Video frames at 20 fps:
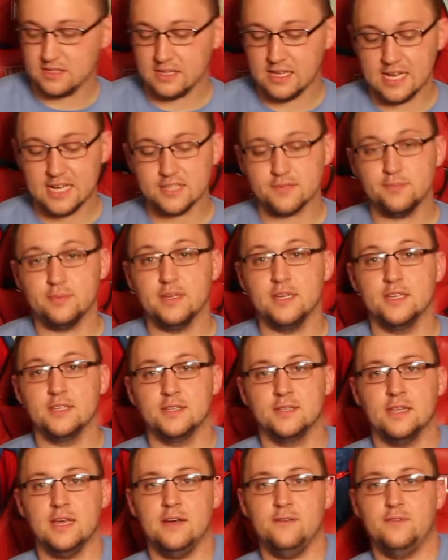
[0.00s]
last place
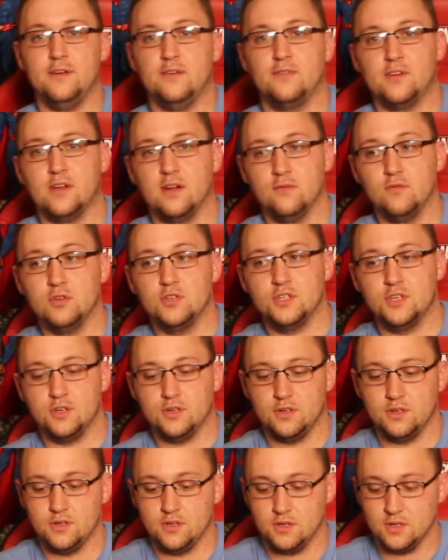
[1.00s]
on the FF covers
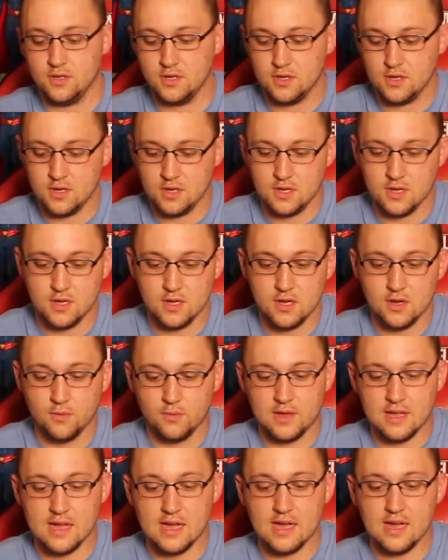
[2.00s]
here.
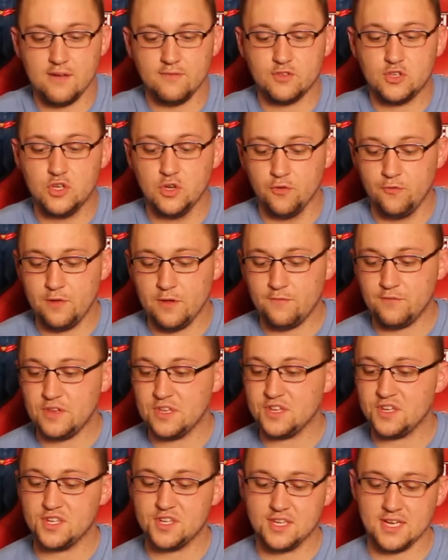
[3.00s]
We have
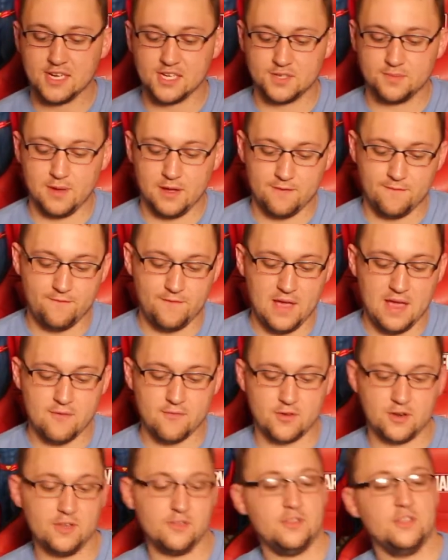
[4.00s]
256, my
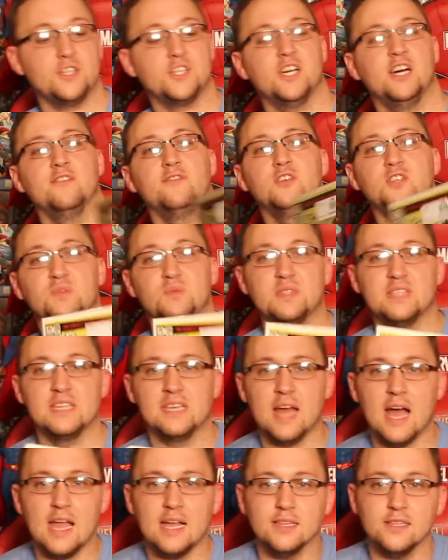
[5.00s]
favorite of these covers, with
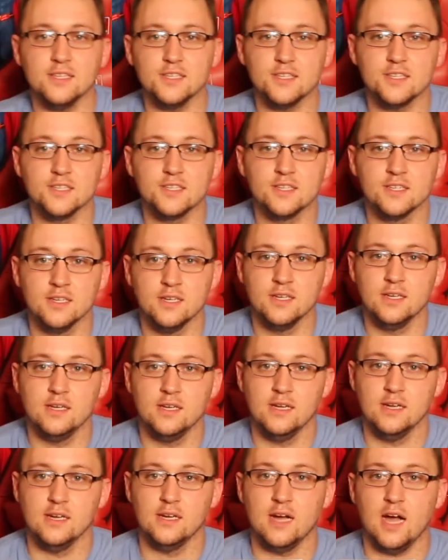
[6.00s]
Annihilus.
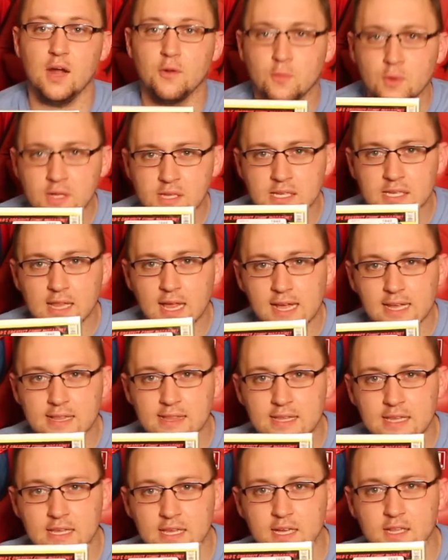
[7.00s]
I really like
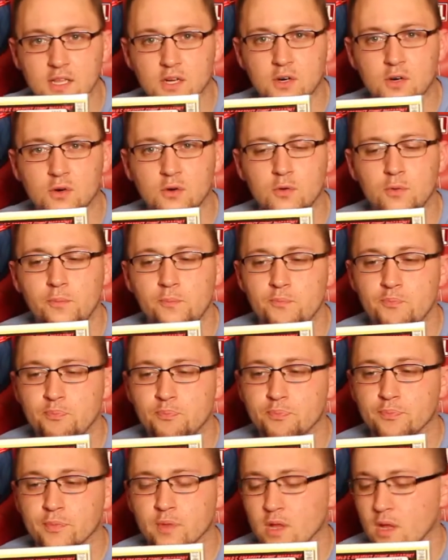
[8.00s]
the yellow,
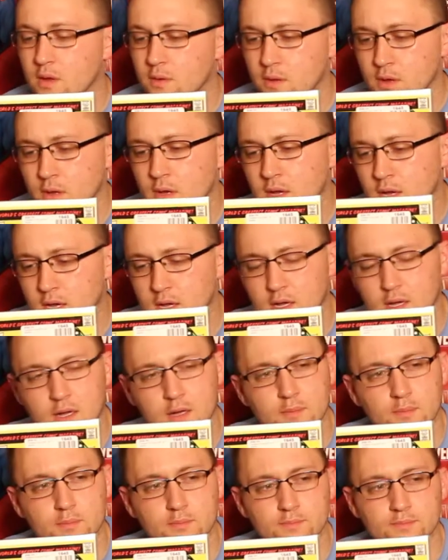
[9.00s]

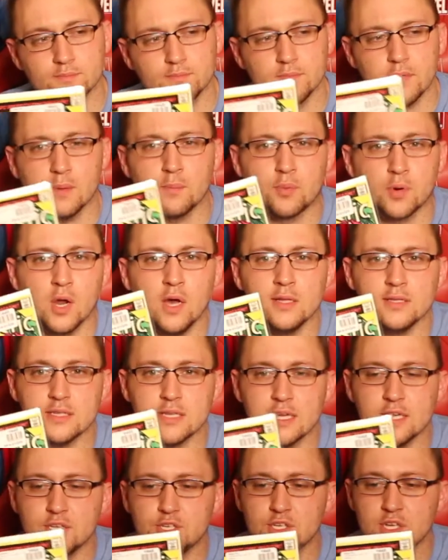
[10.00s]
Bronze
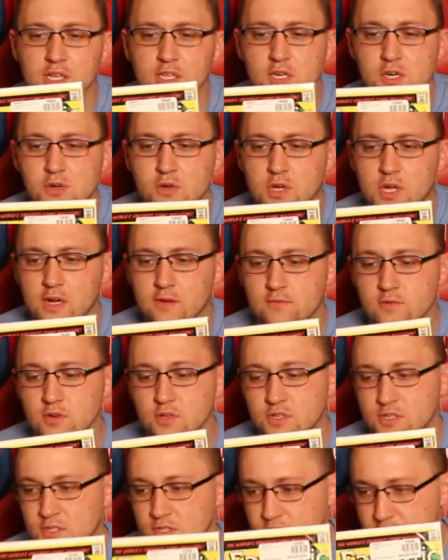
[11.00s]
Age yellow
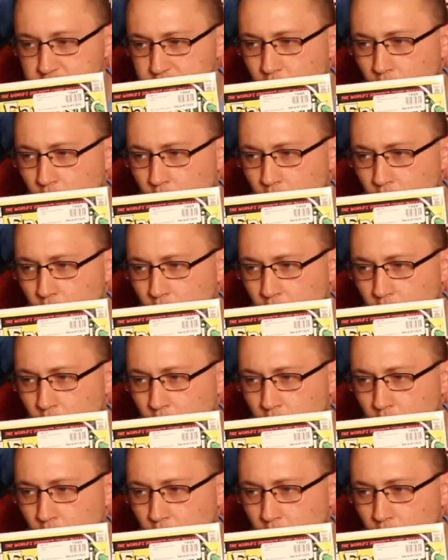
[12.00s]
covers. This